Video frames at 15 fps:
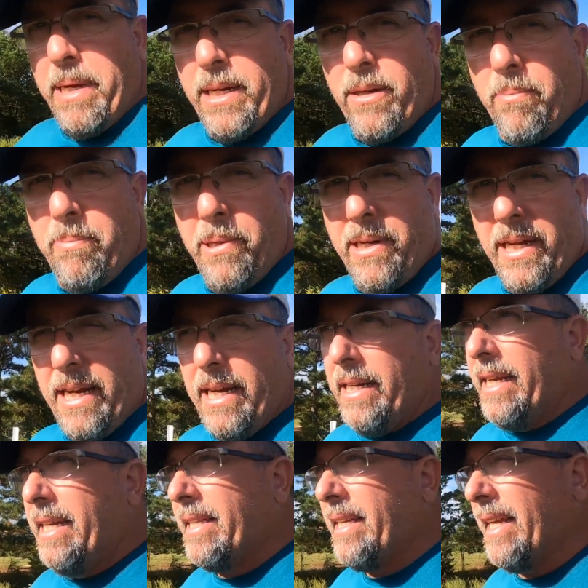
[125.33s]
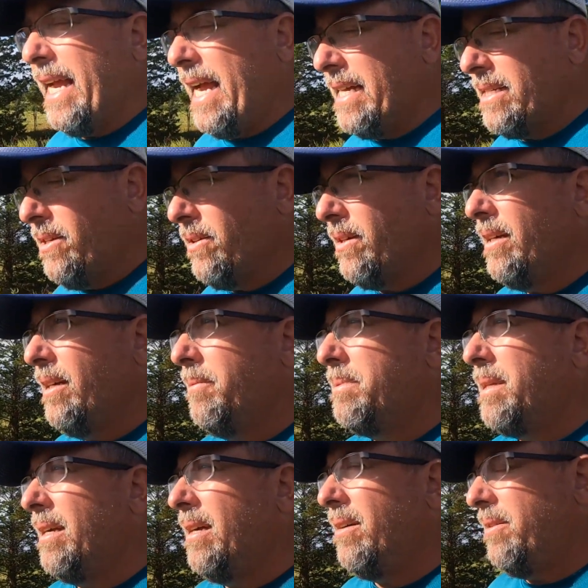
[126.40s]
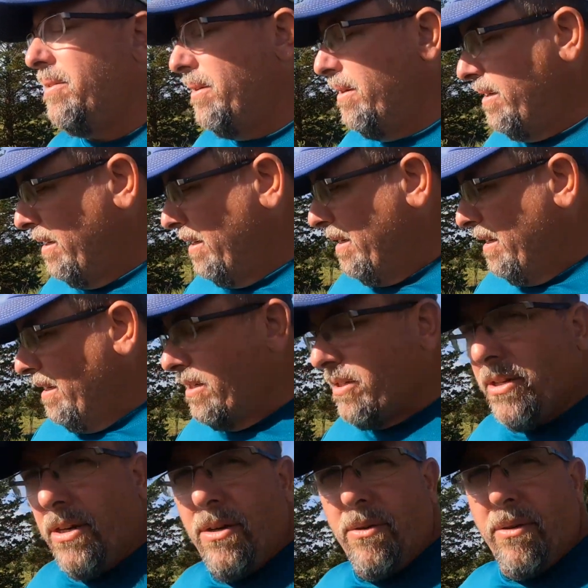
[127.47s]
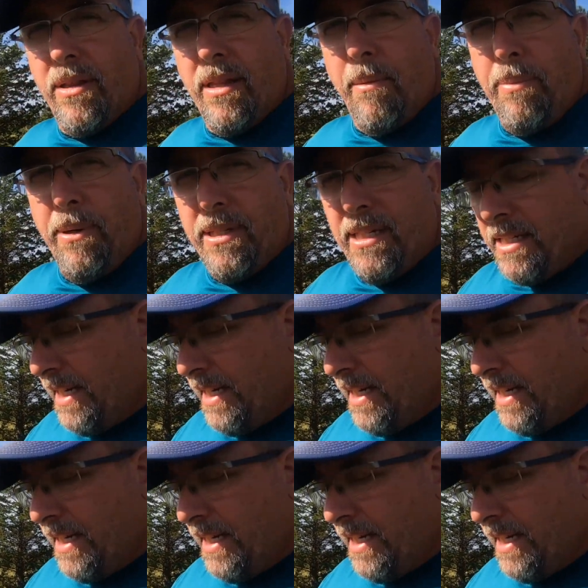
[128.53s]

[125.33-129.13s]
meter put in and get the gas hookups and all. So they put